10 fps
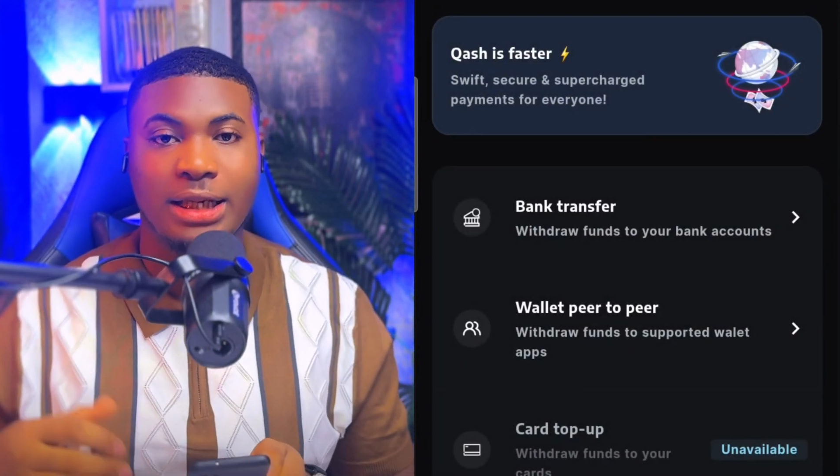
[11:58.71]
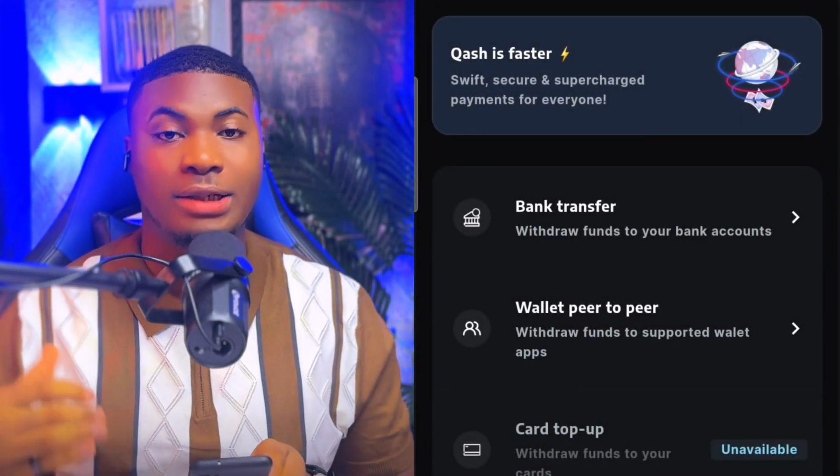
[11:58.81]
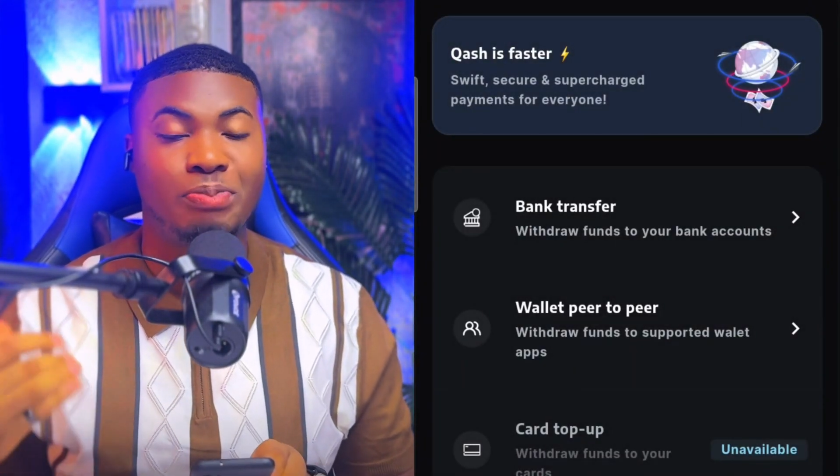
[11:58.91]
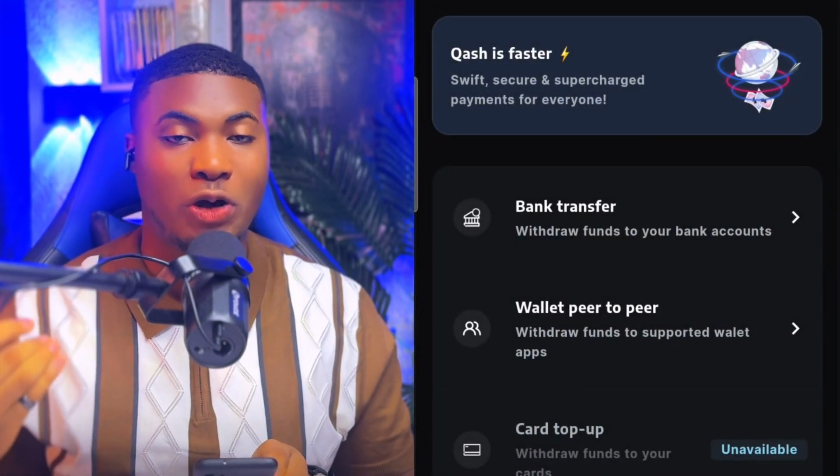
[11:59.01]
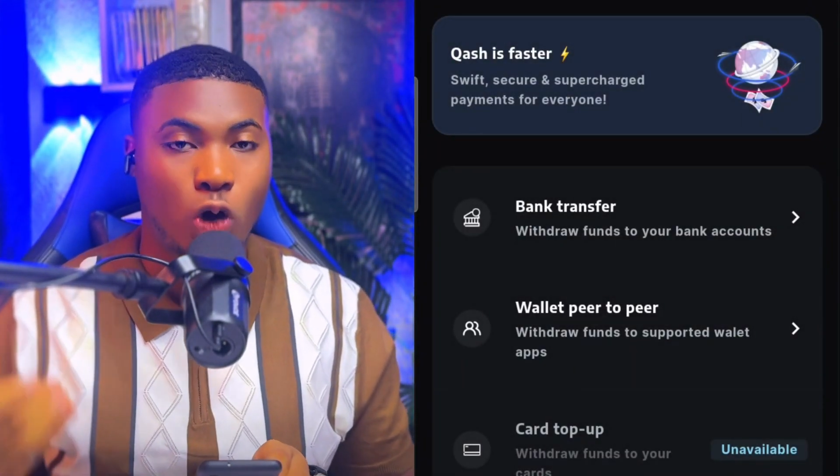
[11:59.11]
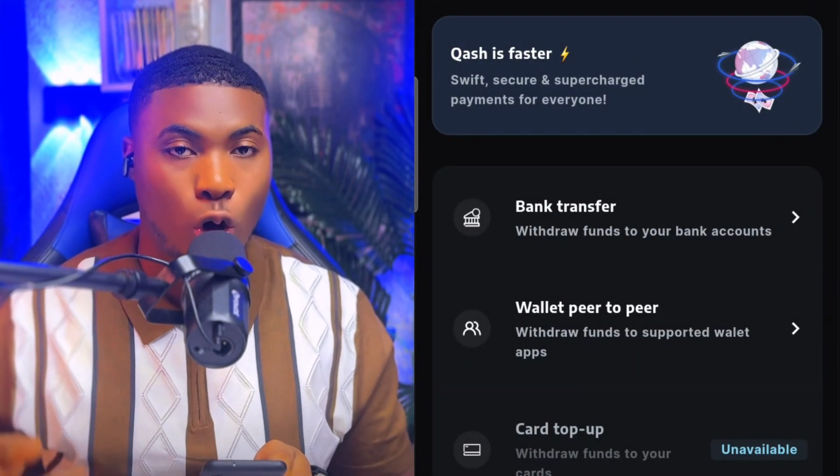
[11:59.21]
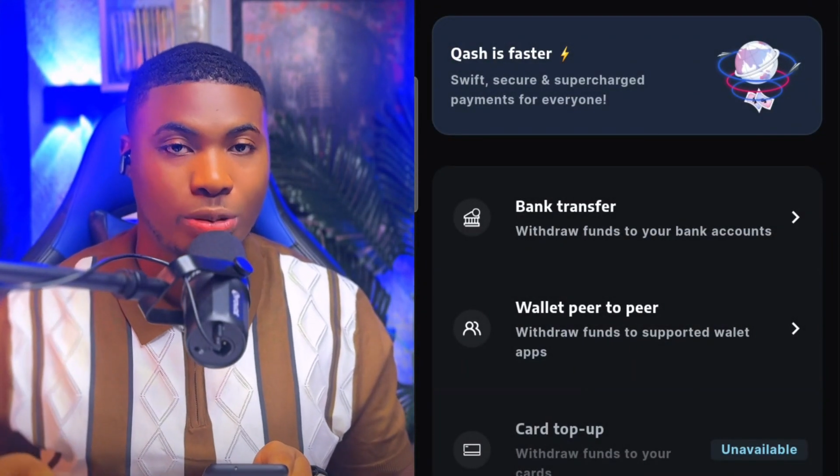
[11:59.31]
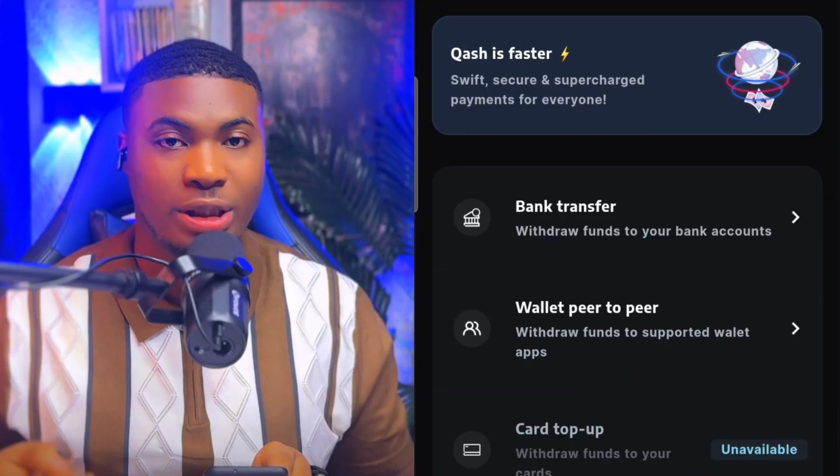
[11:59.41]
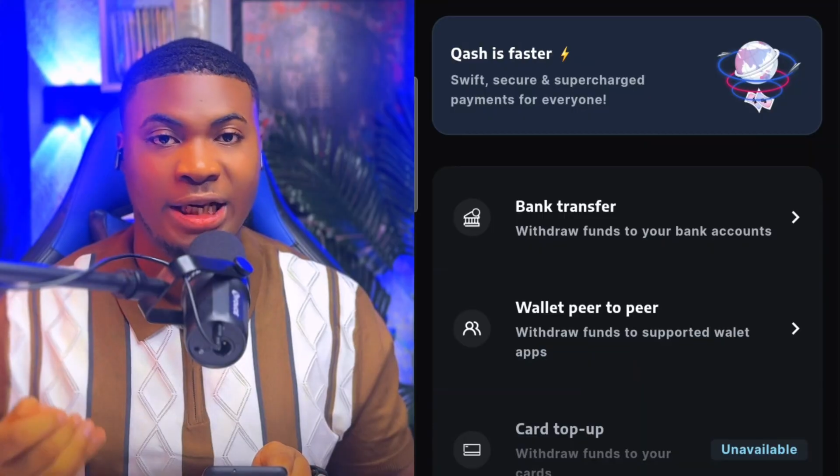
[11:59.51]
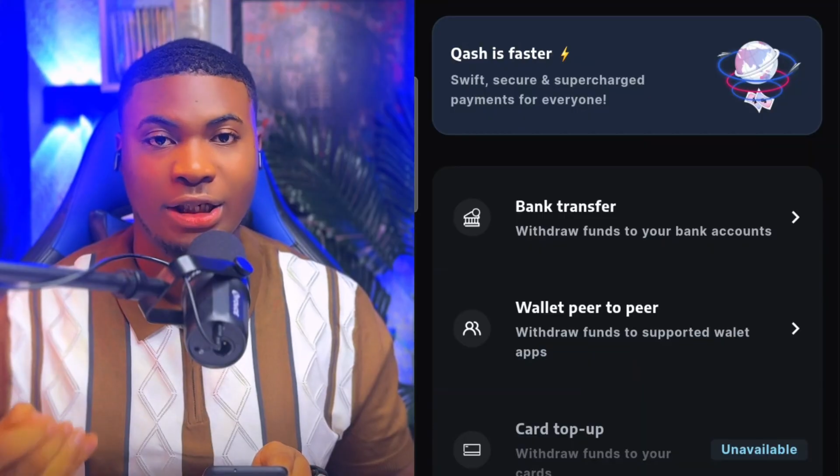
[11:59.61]
it
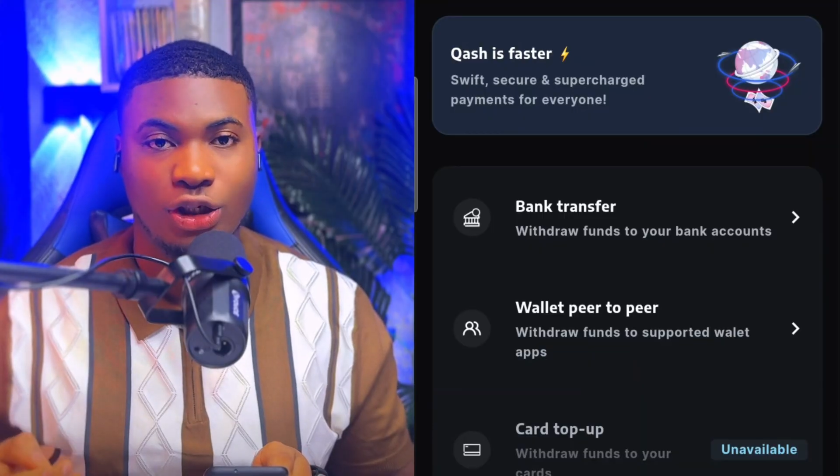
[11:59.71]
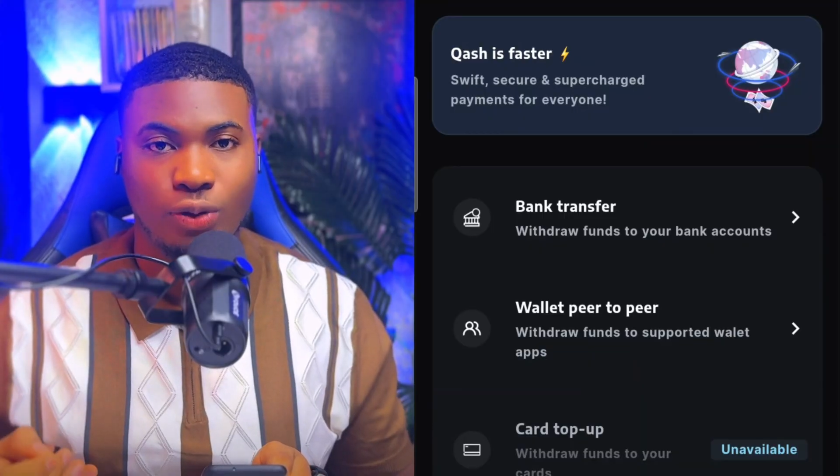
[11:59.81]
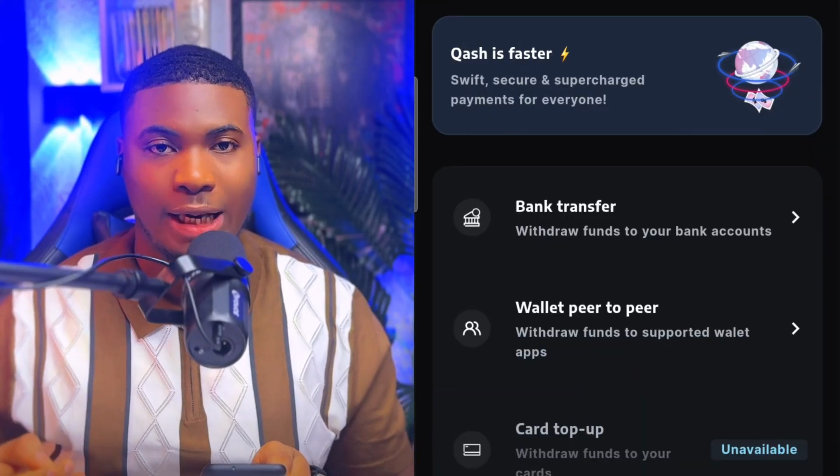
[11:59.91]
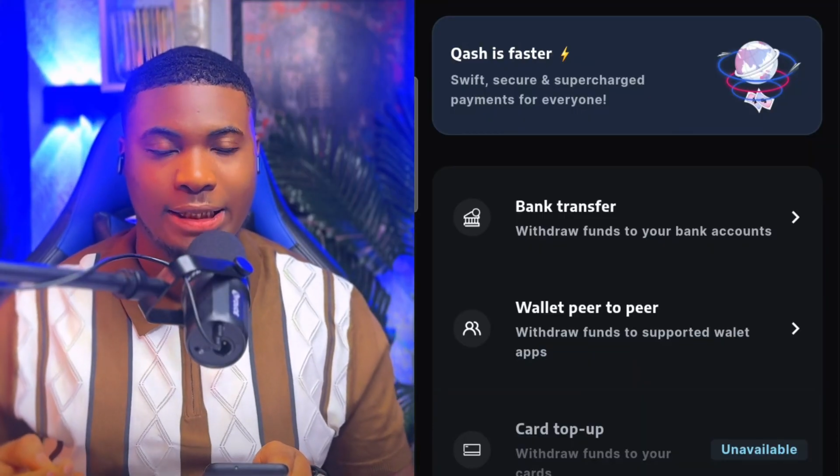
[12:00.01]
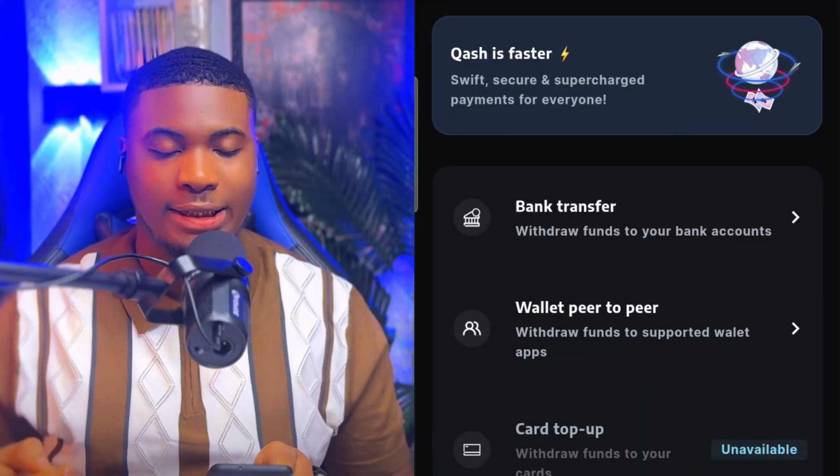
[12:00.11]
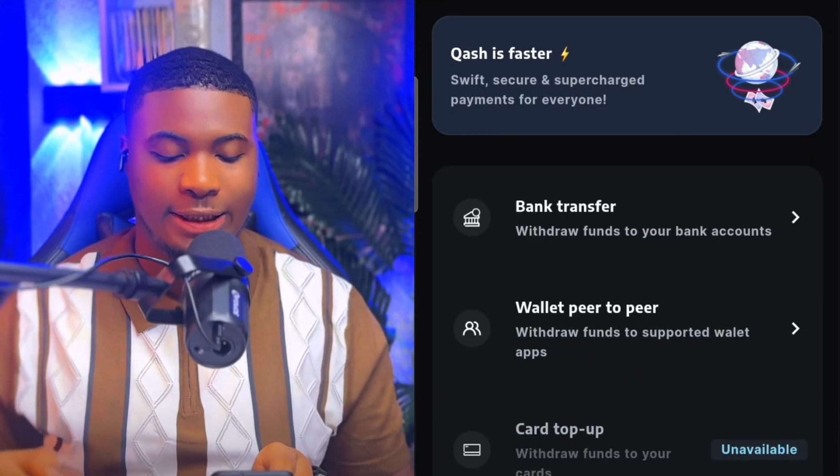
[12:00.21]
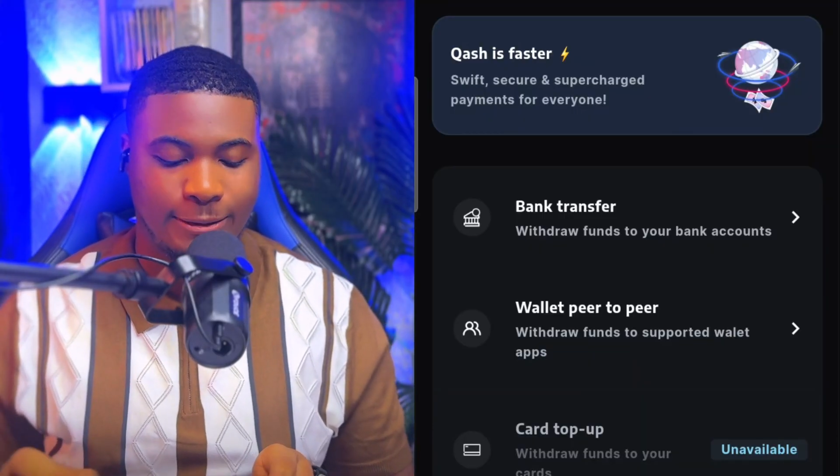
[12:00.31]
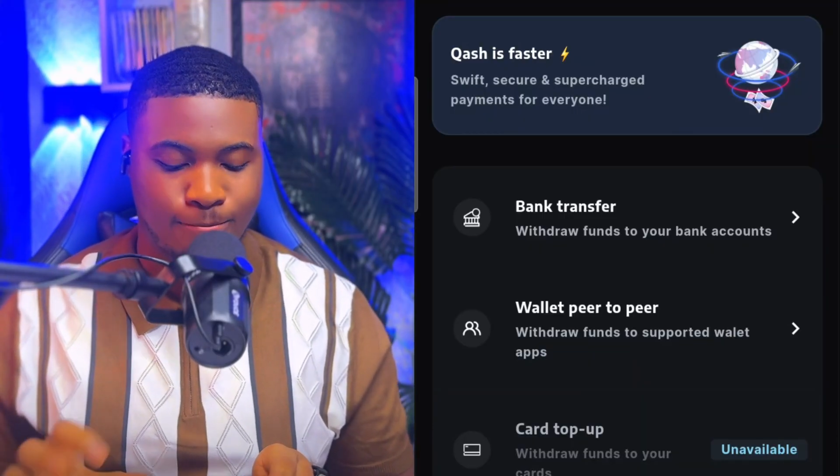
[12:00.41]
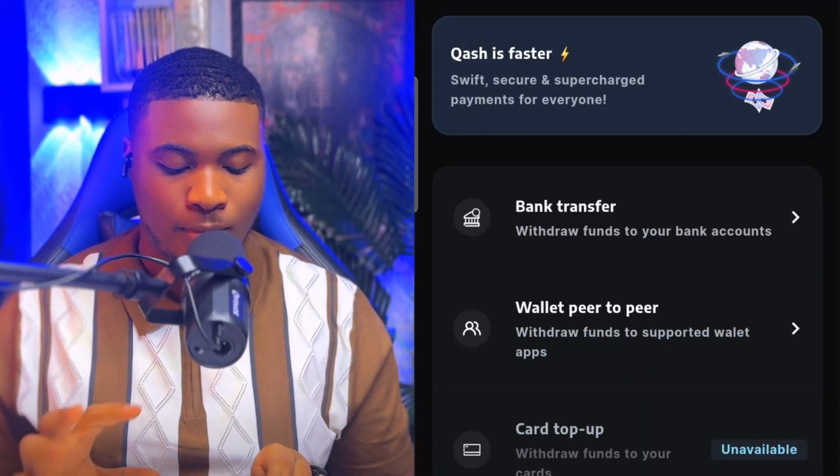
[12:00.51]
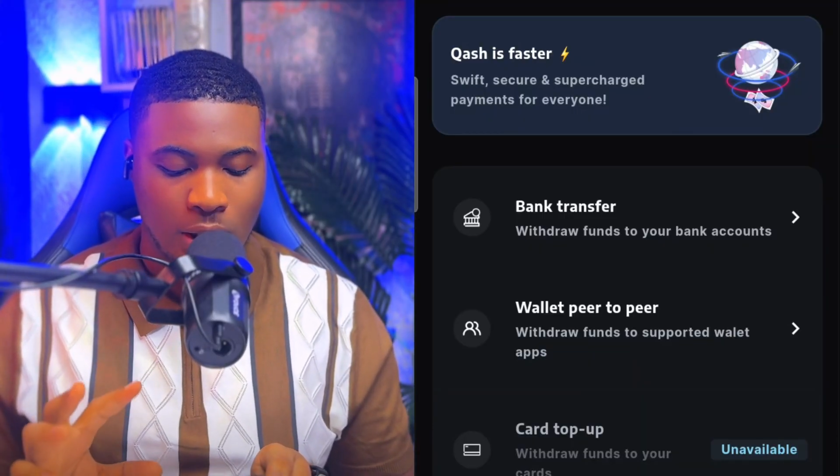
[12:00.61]
becomes interesting.